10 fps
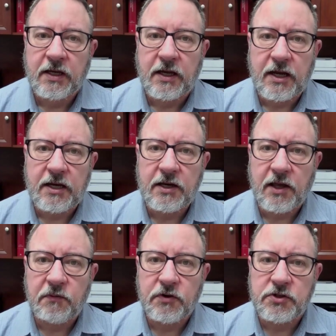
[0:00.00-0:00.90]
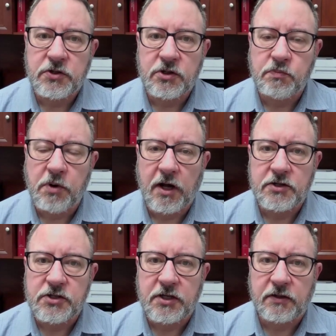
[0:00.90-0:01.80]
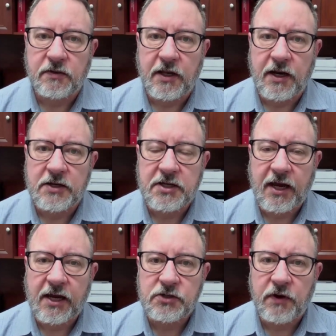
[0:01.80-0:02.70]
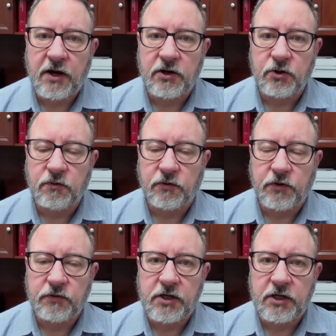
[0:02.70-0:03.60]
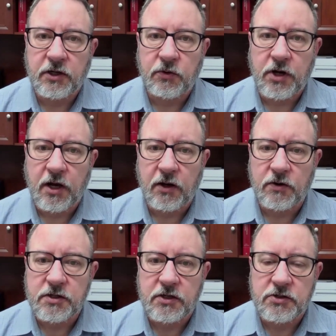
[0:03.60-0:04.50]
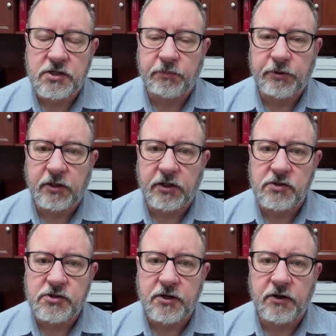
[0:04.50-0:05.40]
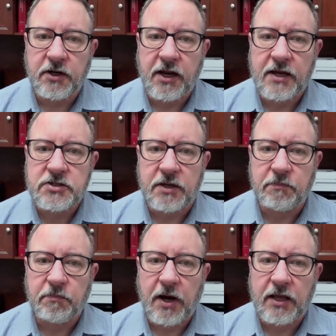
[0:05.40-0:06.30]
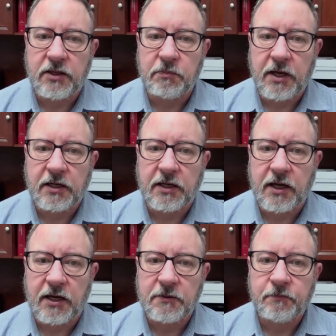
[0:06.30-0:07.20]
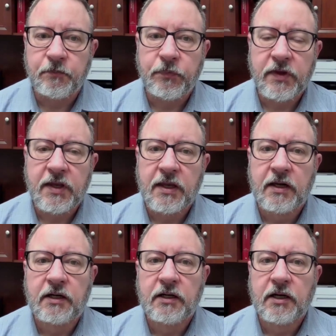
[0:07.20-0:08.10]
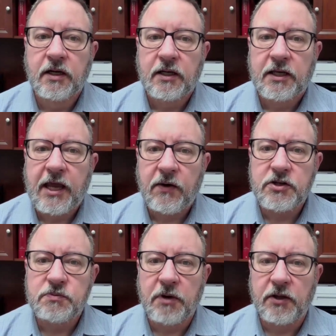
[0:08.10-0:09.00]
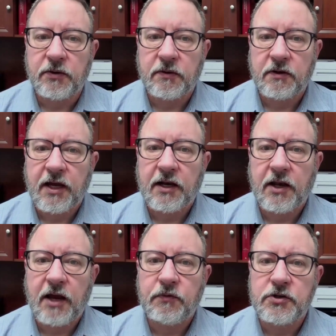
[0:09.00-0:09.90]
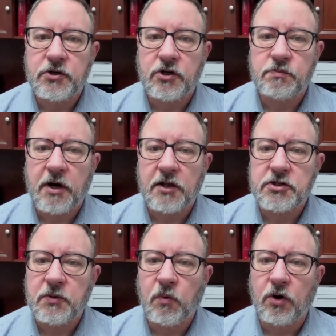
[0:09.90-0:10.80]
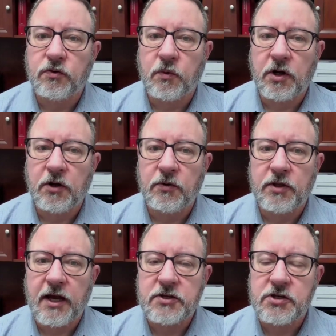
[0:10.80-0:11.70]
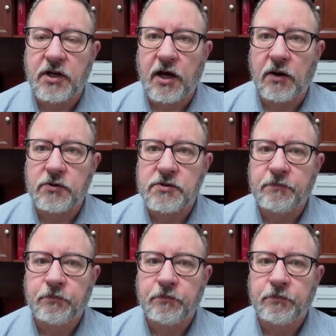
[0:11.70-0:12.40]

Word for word: Any life insurance policy that has cash value over $1,500 is typically considered an asset by the Medicaid. Karen's mother had a life insurance policy worth $100,000.